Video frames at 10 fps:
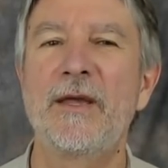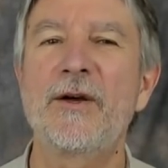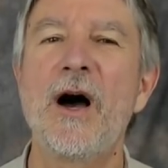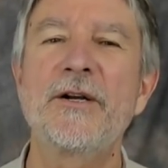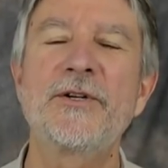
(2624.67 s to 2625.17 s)
A
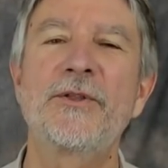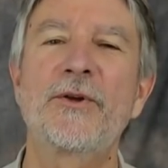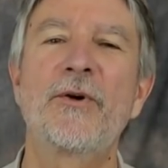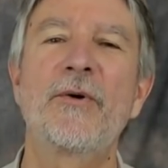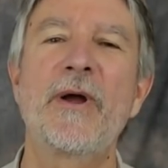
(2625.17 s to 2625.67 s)

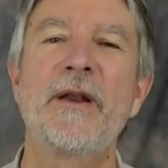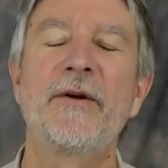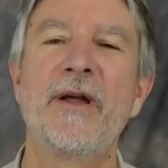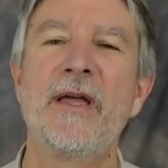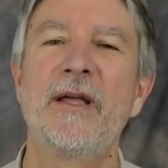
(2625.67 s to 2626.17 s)
conscious
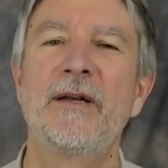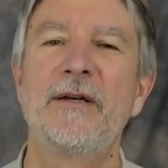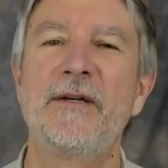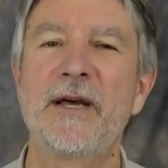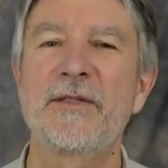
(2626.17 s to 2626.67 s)
creator
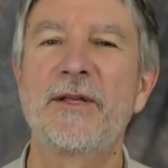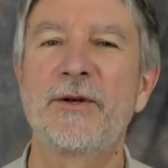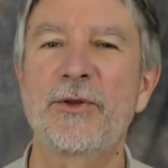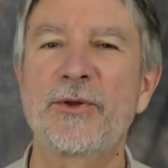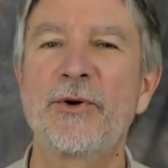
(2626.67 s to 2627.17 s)

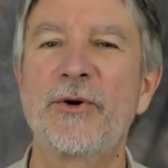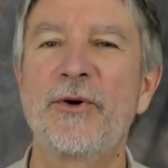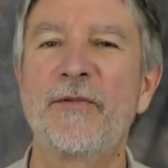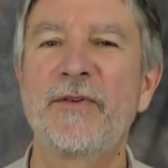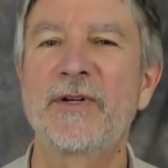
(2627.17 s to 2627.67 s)
doesn't
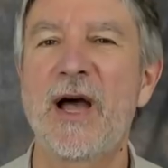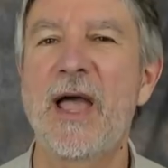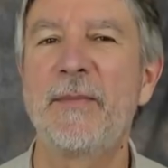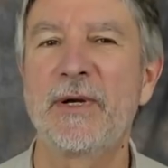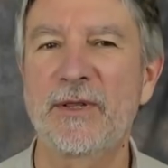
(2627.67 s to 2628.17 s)
serve
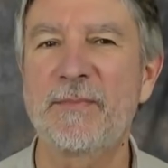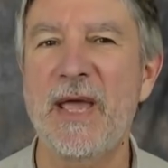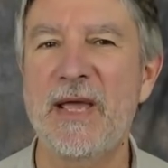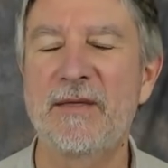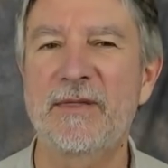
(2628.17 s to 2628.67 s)
time and
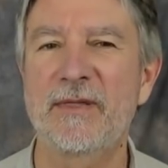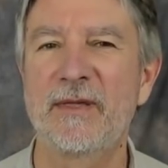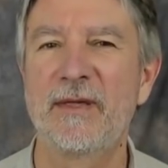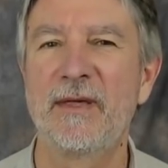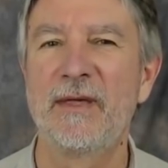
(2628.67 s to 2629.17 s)
space.
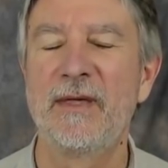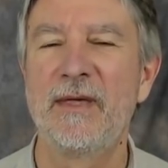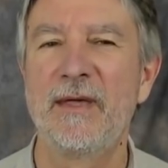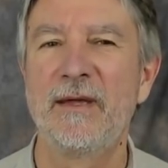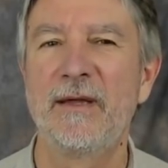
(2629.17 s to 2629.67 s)

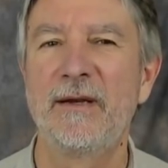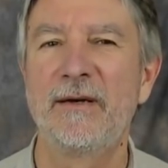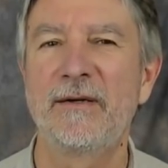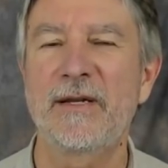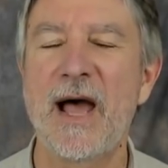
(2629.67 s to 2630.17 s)

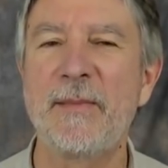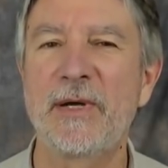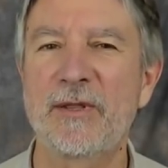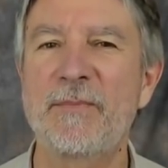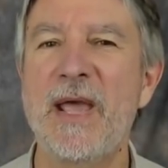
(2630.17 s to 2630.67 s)
Time
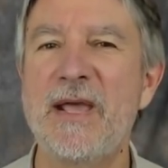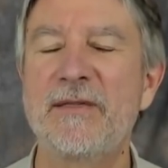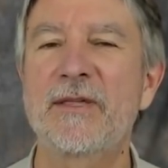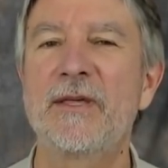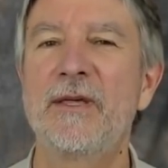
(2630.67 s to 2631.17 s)
and
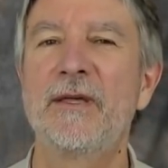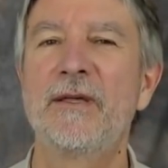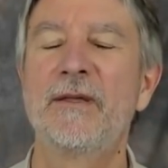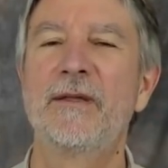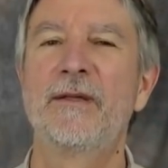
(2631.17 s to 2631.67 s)
space
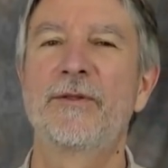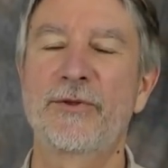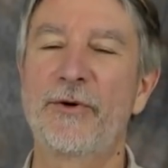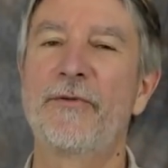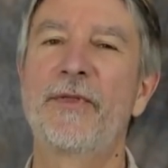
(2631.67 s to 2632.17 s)

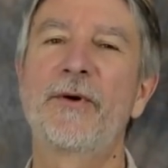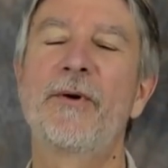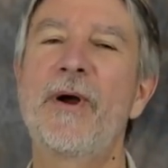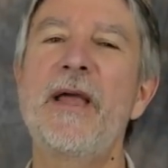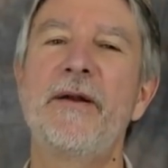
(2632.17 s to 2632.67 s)
serve the
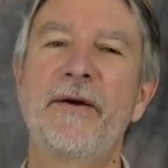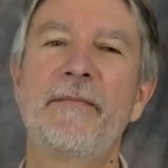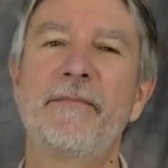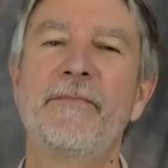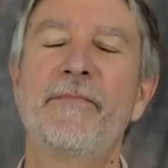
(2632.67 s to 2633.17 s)
creator.
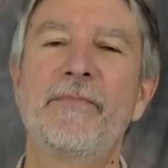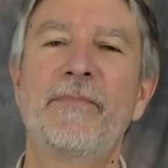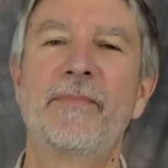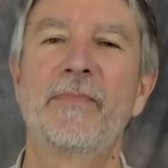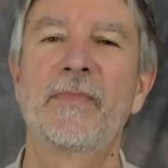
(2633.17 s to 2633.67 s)

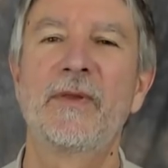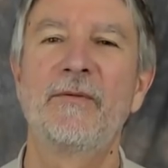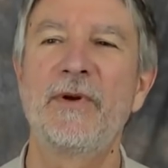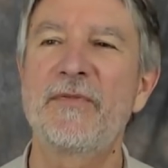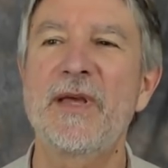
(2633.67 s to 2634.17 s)

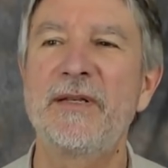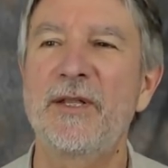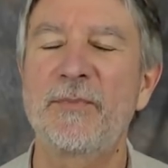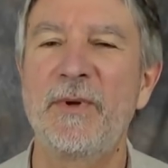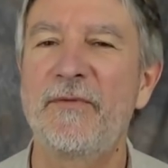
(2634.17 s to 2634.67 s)
We've said
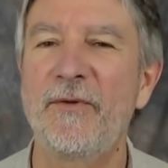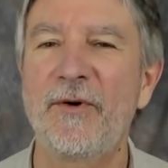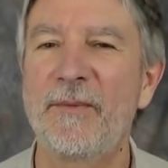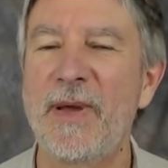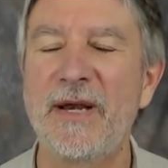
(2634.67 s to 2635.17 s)
this
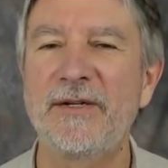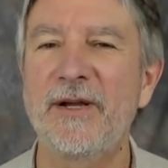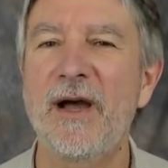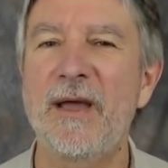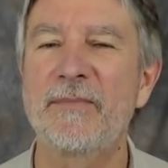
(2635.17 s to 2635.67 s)
before many
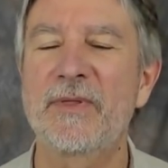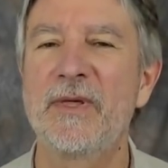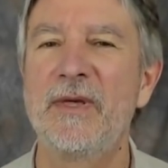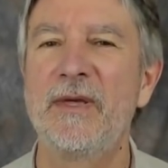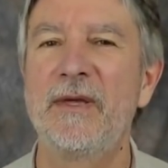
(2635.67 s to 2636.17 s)
times,
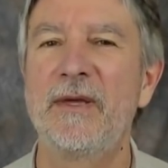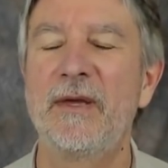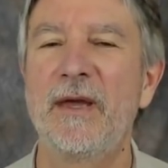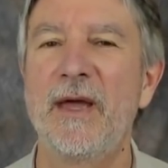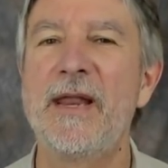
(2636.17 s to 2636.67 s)

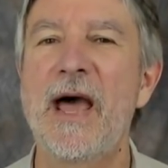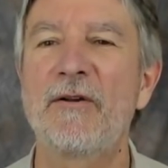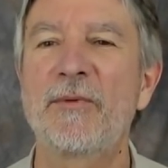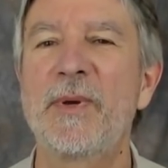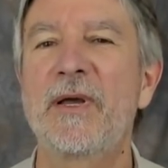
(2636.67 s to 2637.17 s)
and
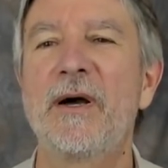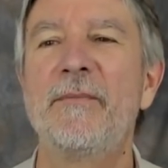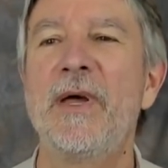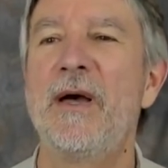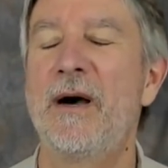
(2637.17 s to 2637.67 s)
now it's
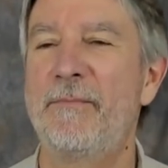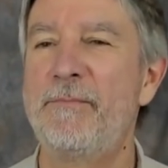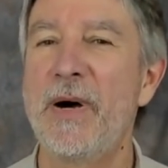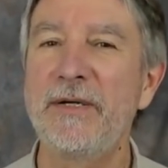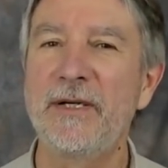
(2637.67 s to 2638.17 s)
become
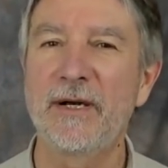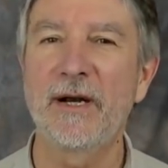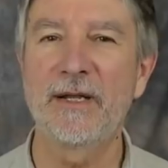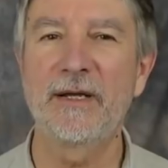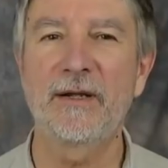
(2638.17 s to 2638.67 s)

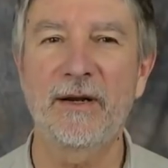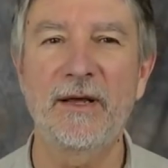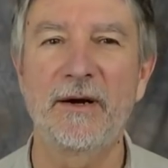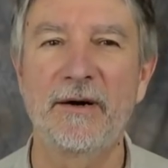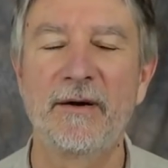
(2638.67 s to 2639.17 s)
abundantly
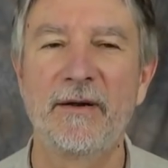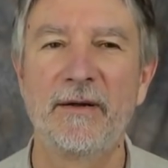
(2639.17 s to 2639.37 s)
clear.